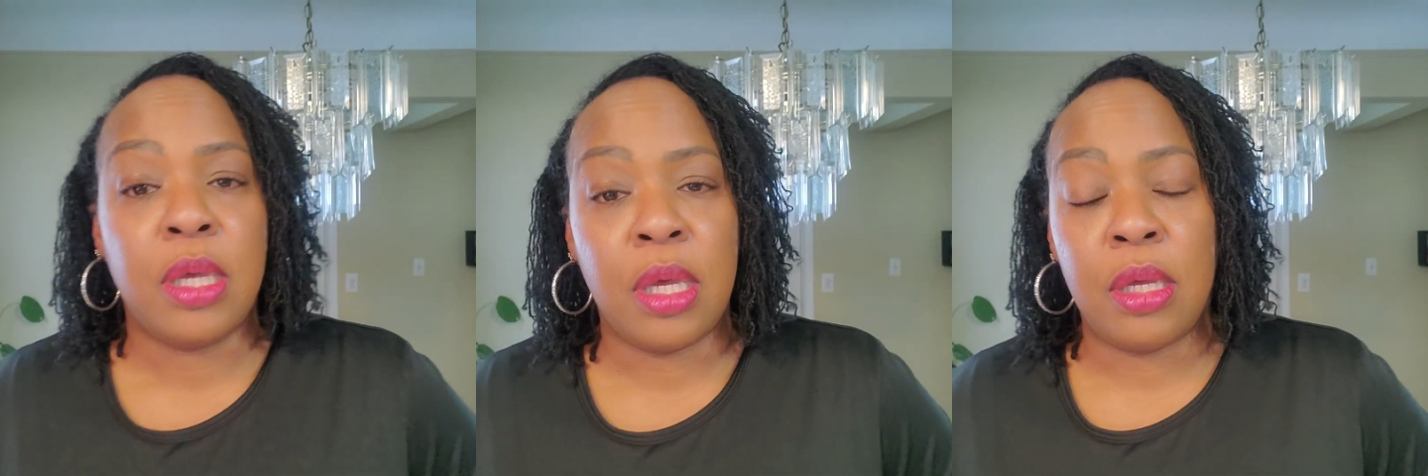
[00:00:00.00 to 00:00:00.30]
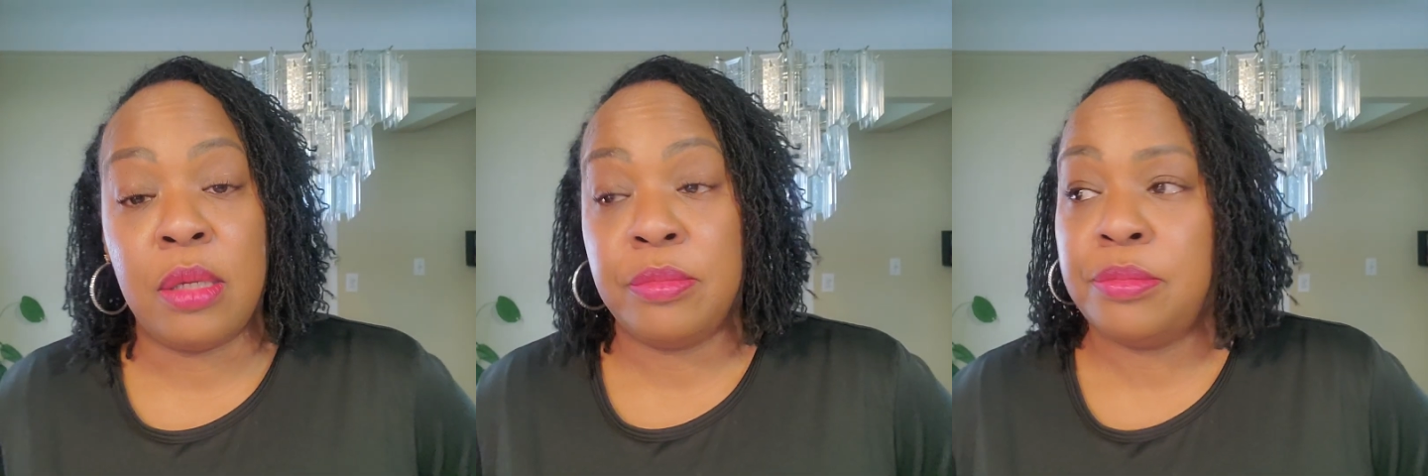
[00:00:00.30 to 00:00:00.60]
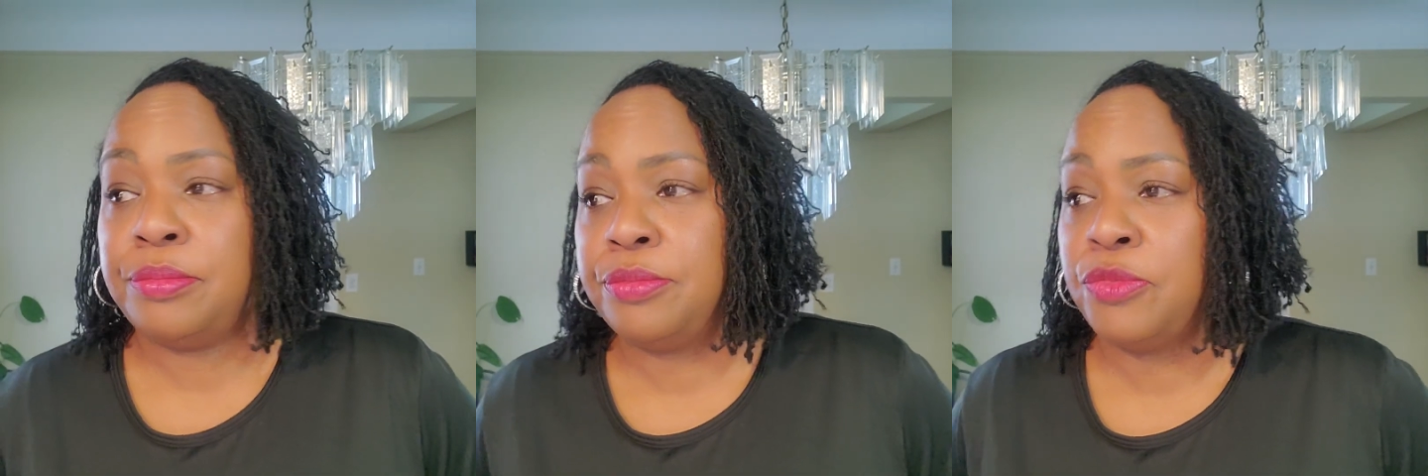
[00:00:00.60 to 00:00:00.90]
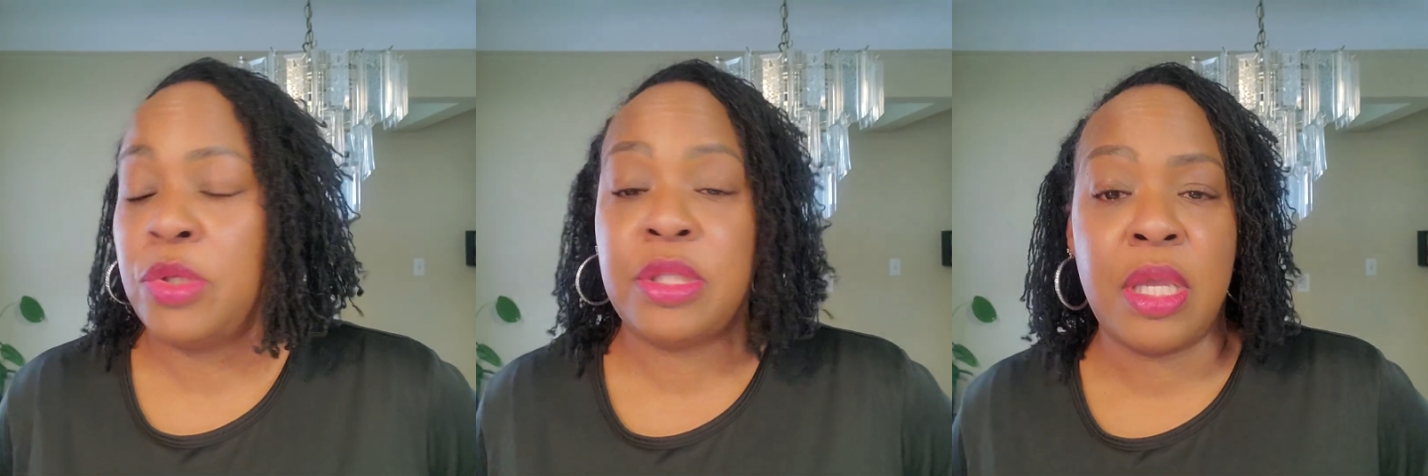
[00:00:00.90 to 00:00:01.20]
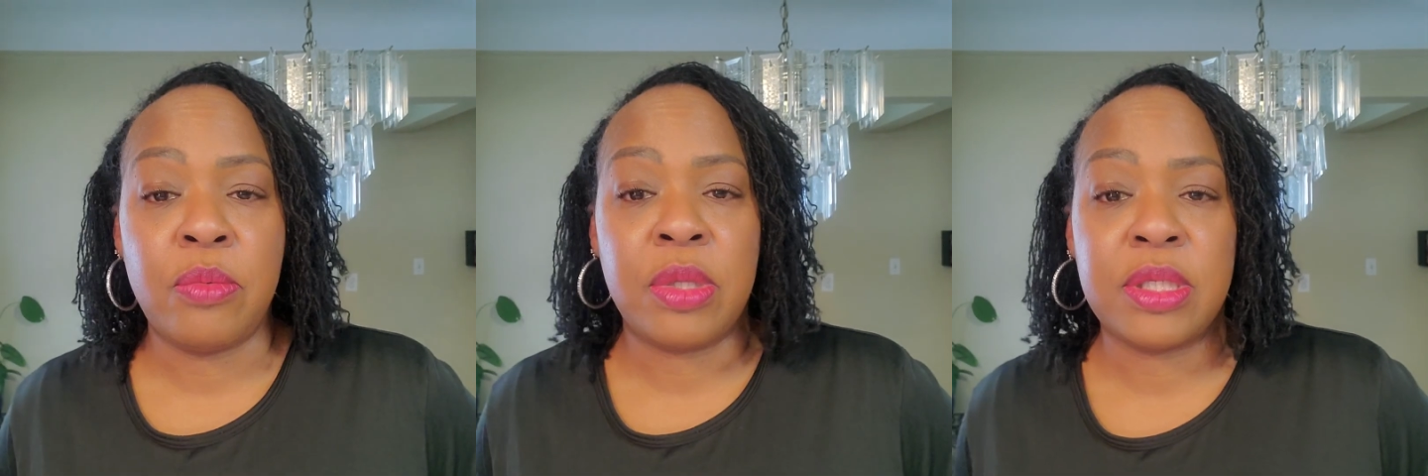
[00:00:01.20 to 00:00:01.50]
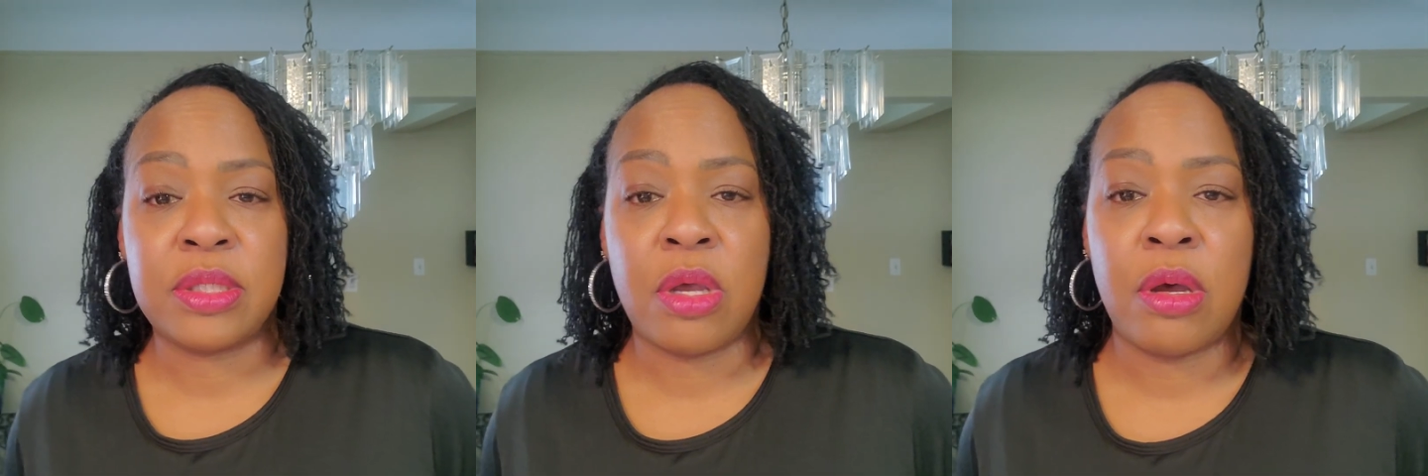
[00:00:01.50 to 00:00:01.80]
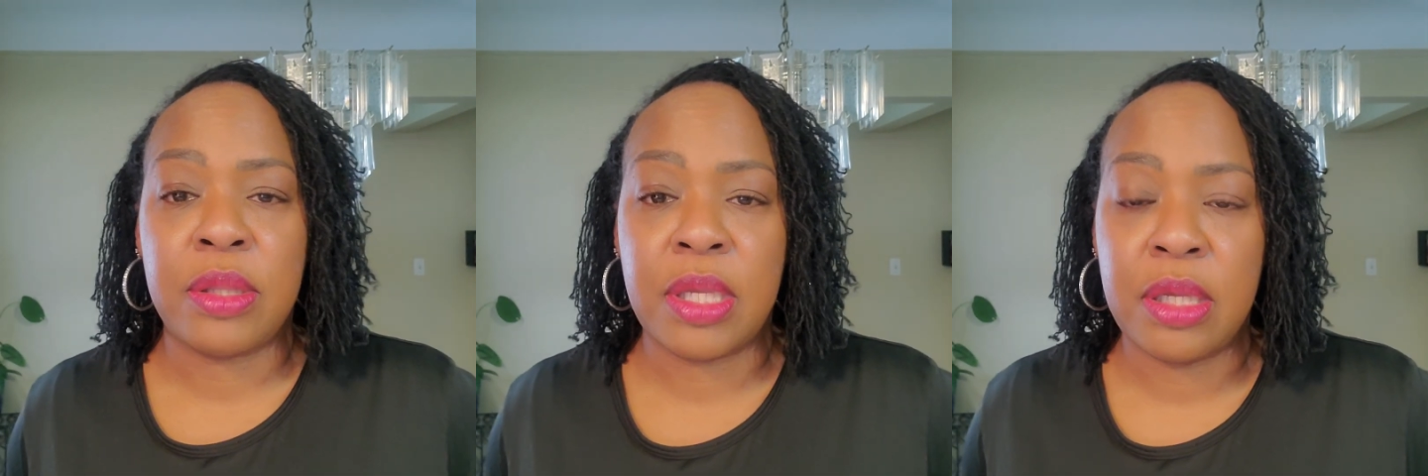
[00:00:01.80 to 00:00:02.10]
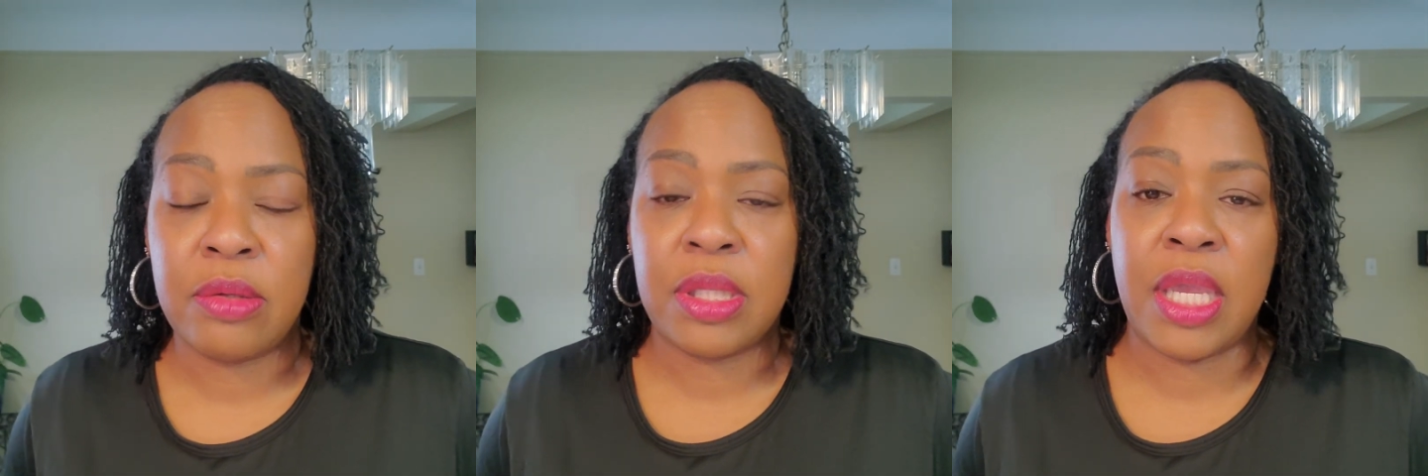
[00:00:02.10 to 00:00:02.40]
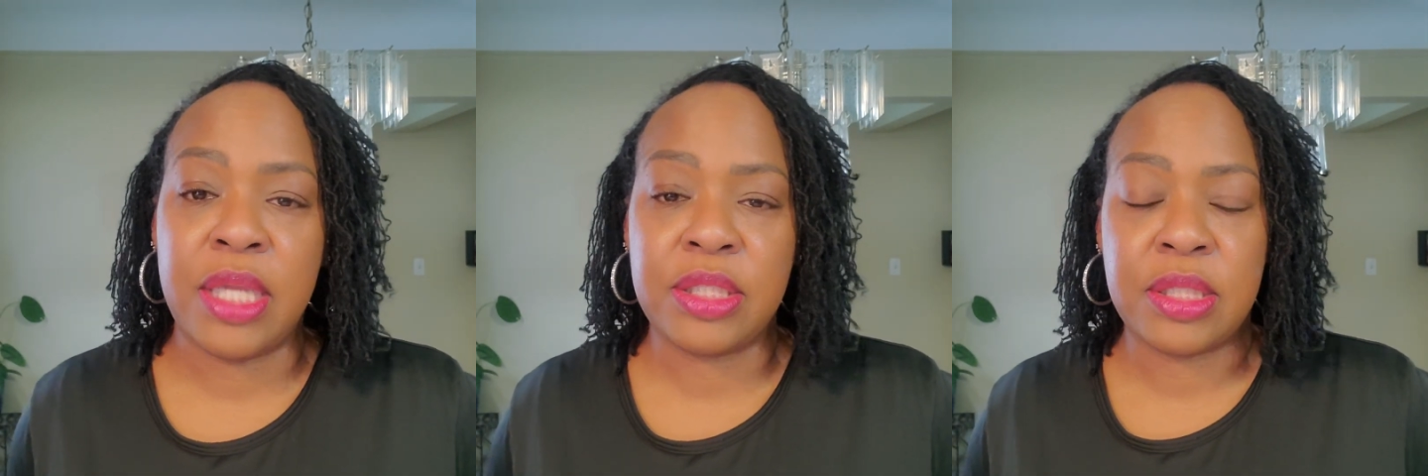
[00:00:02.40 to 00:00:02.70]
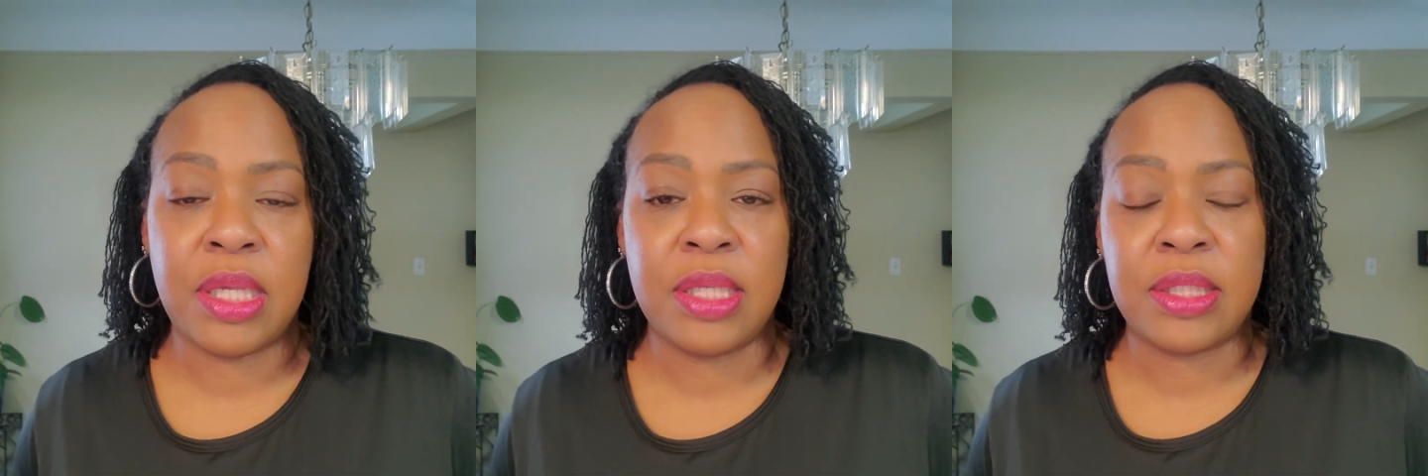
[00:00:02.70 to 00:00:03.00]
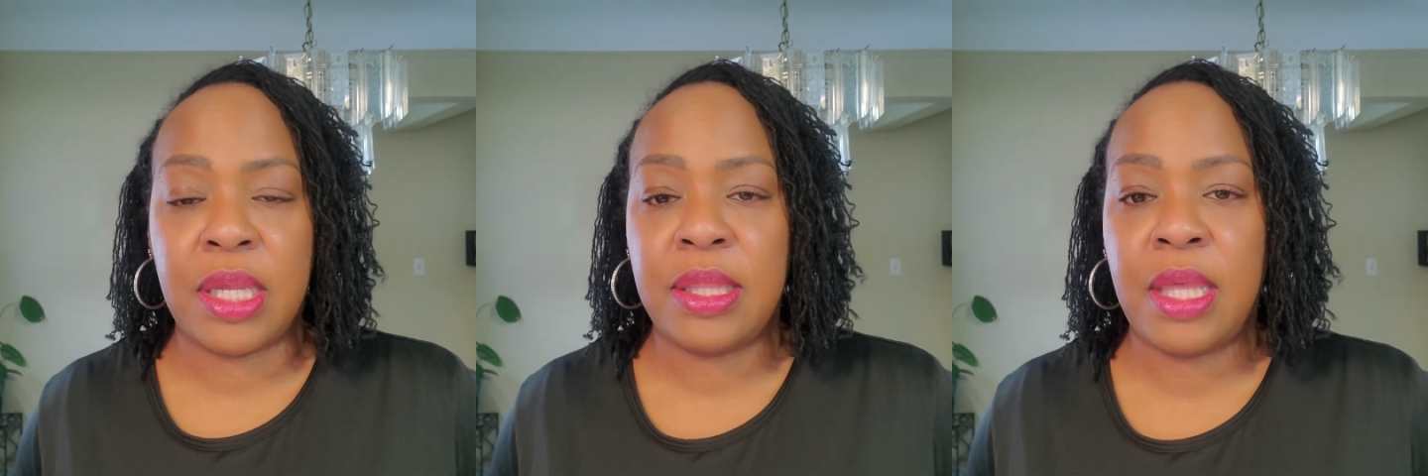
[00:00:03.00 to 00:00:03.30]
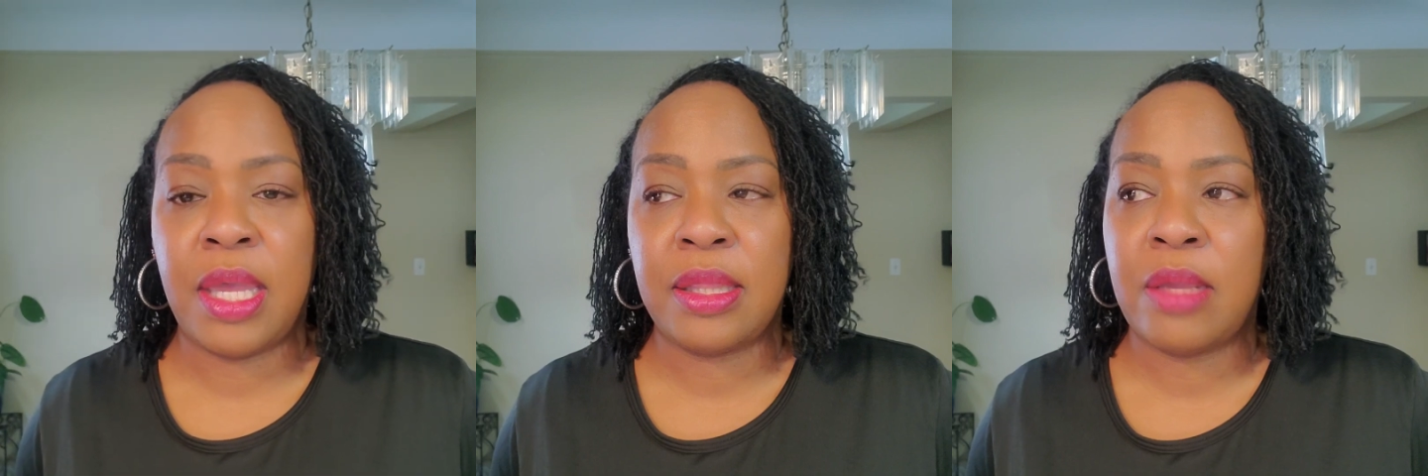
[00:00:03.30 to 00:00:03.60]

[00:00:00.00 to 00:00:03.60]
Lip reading: what they want to call the Gilded Age and things like that.